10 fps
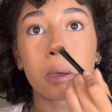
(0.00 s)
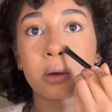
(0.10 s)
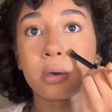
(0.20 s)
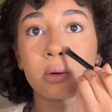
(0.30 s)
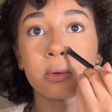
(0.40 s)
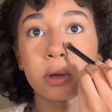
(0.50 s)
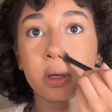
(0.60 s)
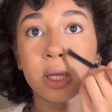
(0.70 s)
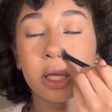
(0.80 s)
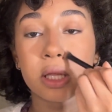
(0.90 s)
Go
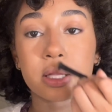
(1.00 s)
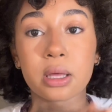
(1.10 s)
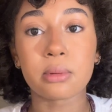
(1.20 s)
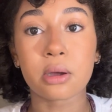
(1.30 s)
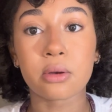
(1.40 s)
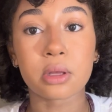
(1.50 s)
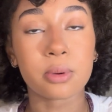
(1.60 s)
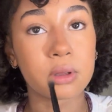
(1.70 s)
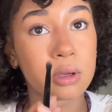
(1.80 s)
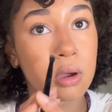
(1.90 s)
in the same areas I
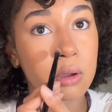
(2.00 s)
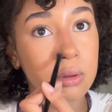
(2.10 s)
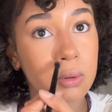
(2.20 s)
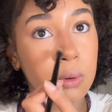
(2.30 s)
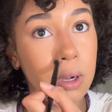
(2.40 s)
put the contour,